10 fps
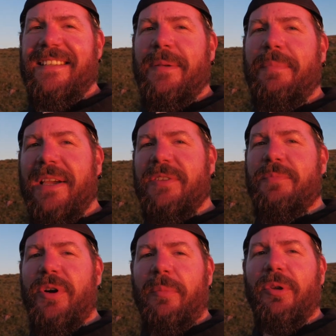biggest
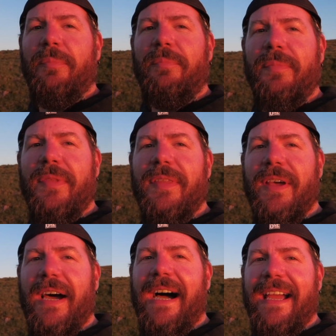problem
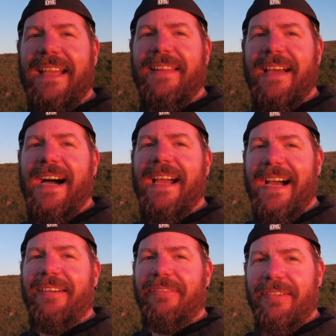that I
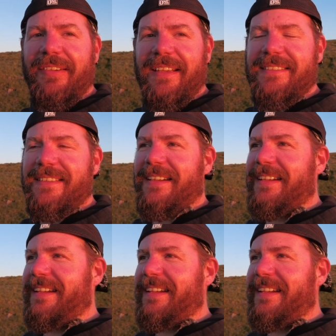have, is that